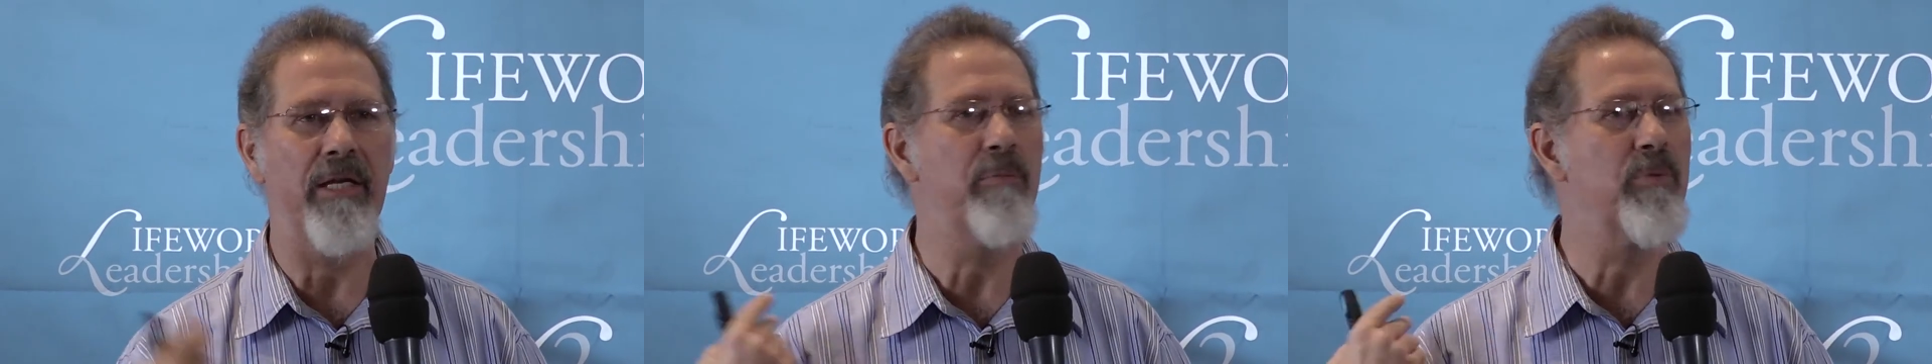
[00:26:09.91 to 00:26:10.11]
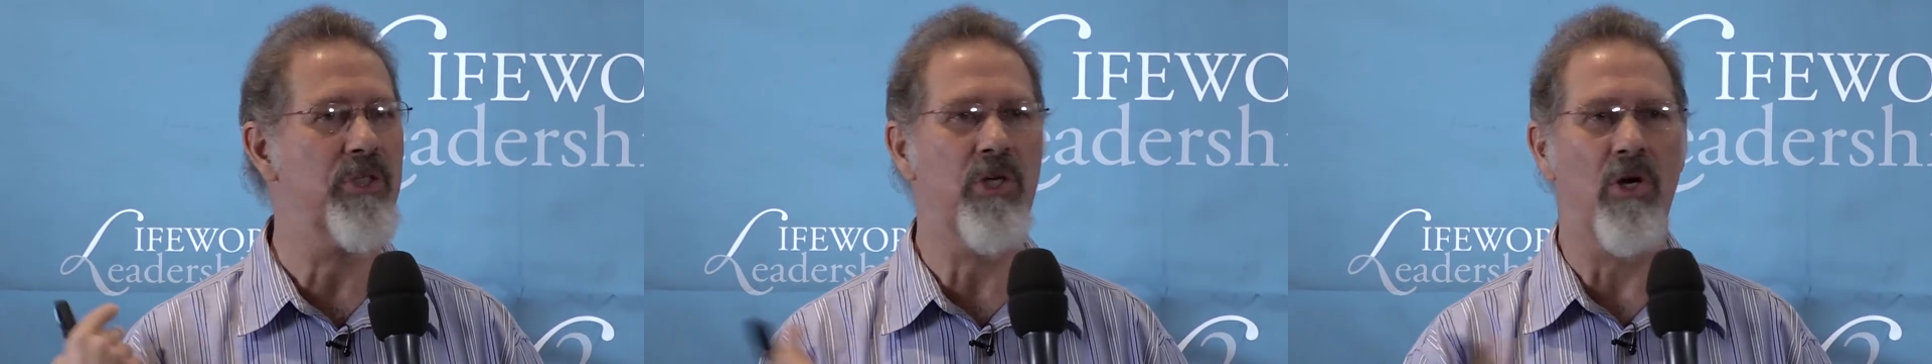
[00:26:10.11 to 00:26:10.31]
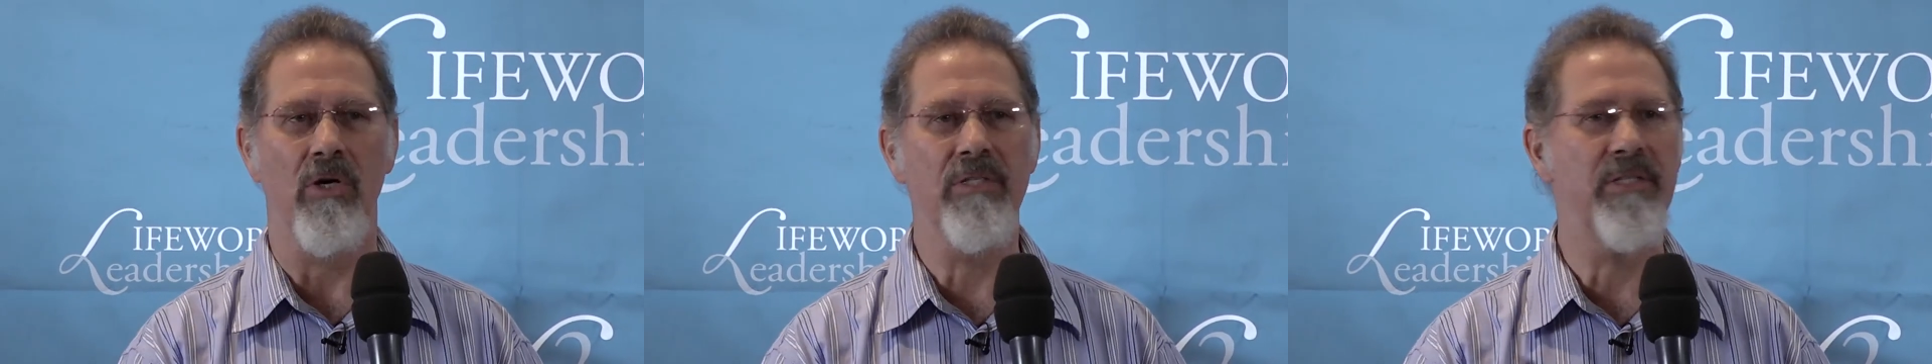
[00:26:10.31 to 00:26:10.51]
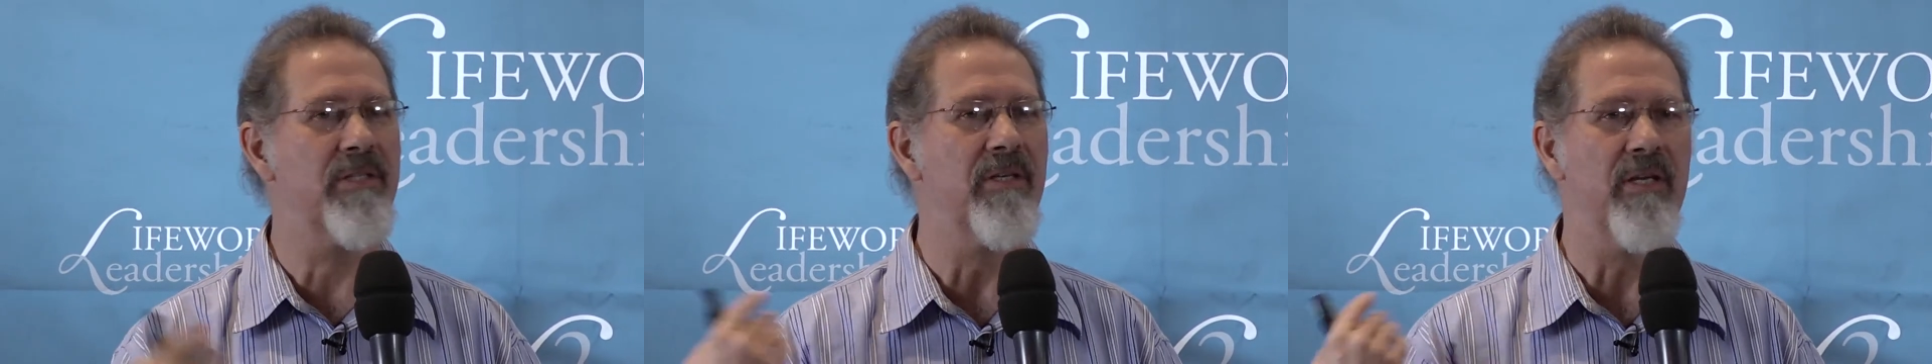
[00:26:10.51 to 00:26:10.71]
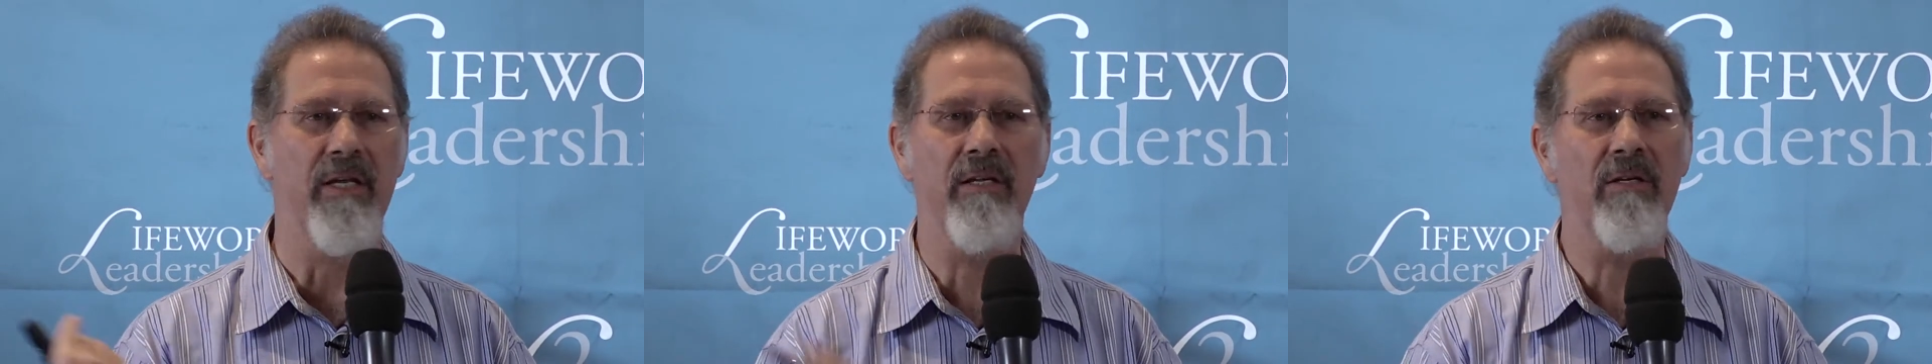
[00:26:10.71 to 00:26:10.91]
and he was
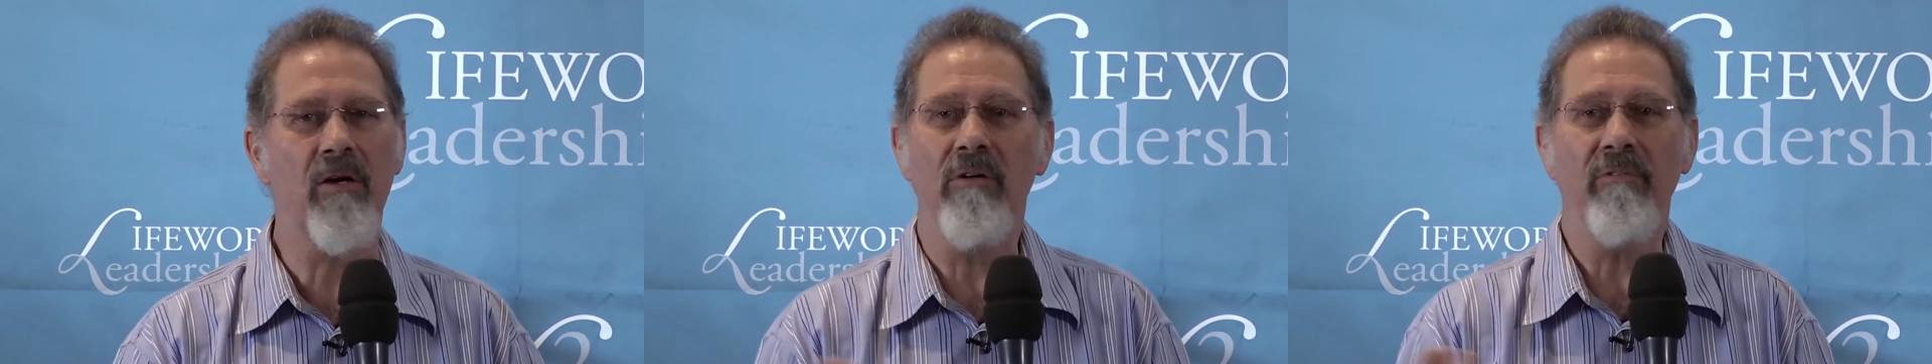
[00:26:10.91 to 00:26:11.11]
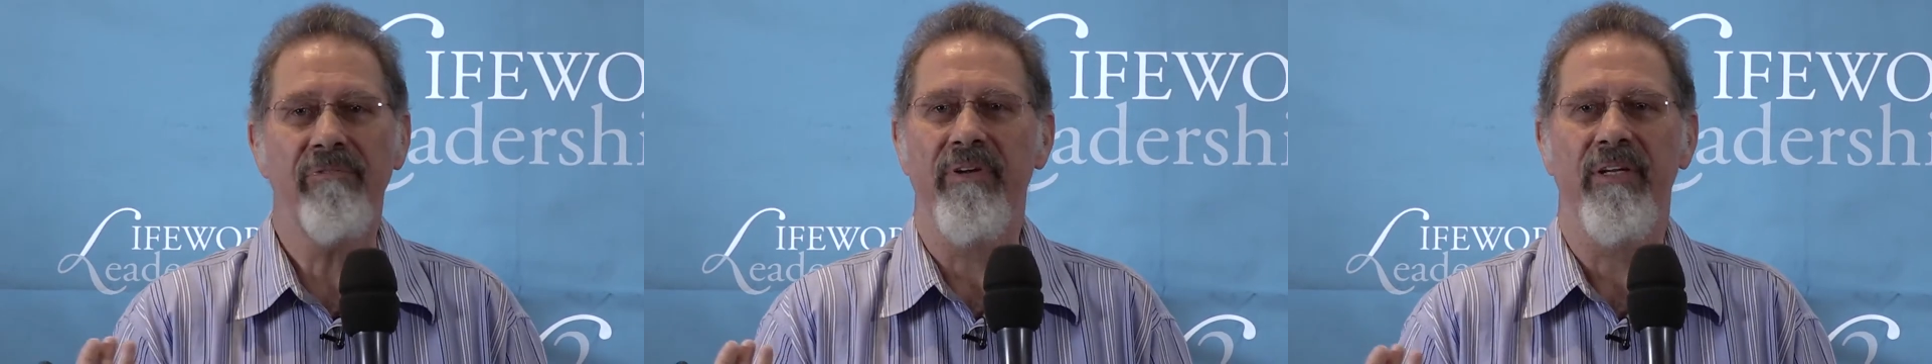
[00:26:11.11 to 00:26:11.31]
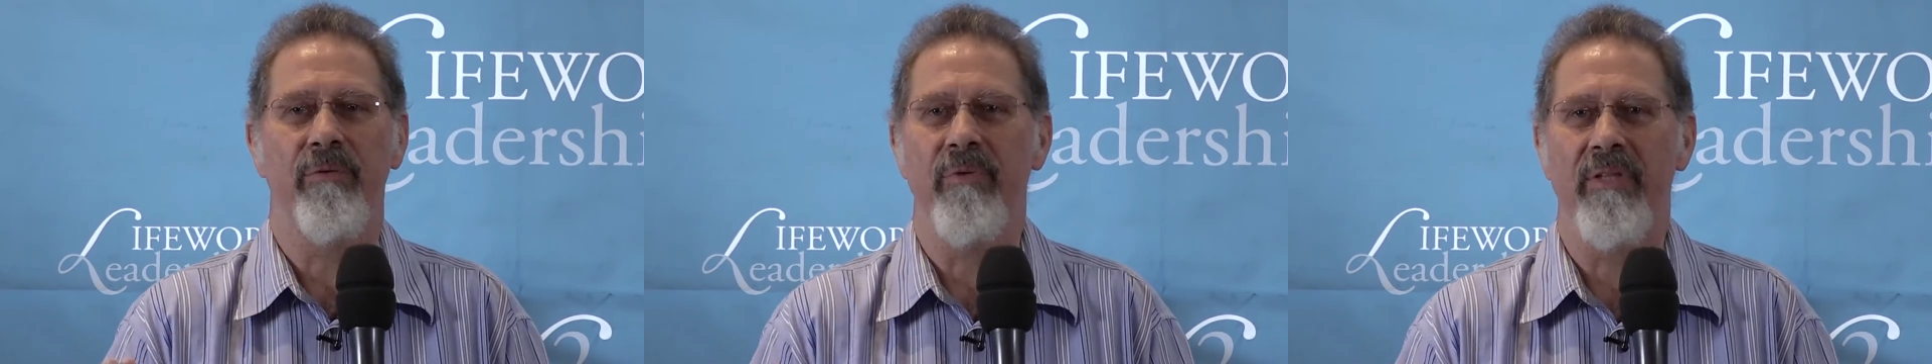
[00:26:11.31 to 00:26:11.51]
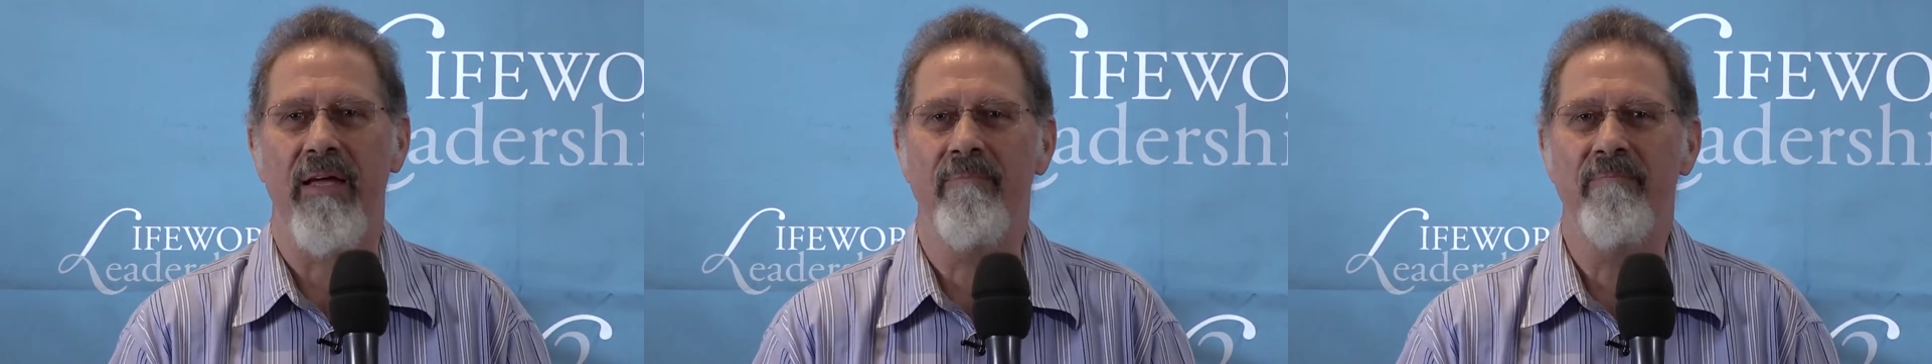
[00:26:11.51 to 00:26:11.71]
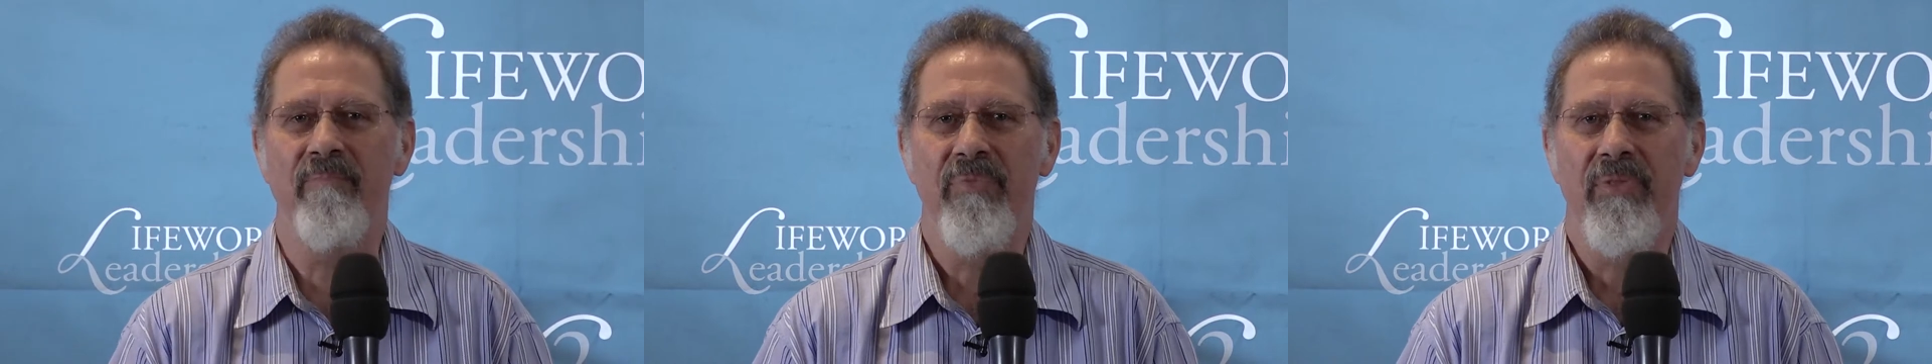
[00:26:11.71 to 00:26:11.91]
constantly in conflict with
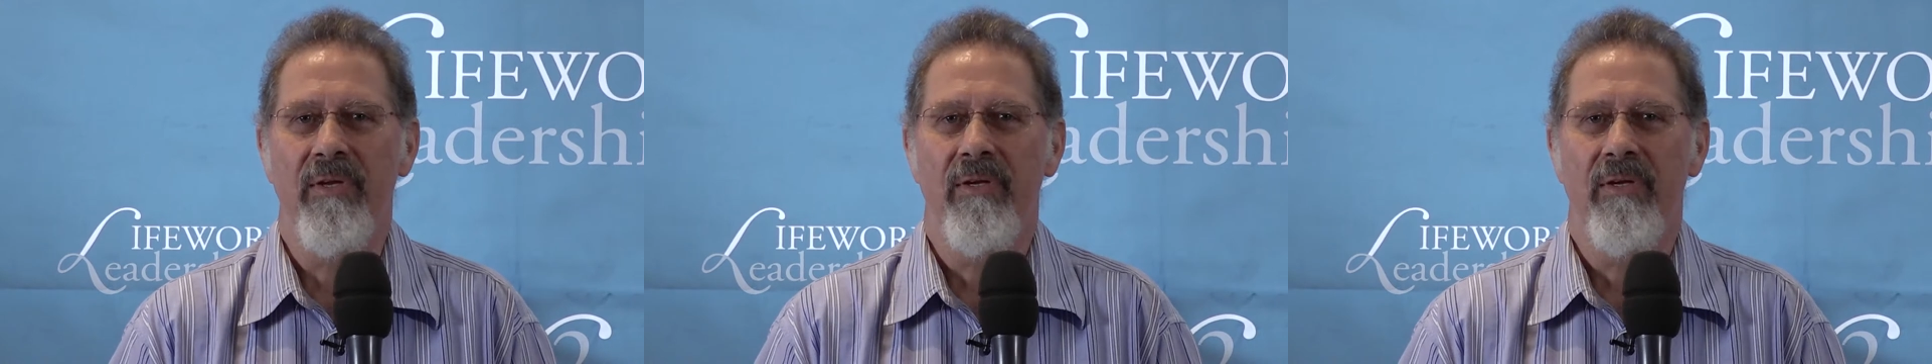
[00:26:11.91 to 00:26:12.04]
them.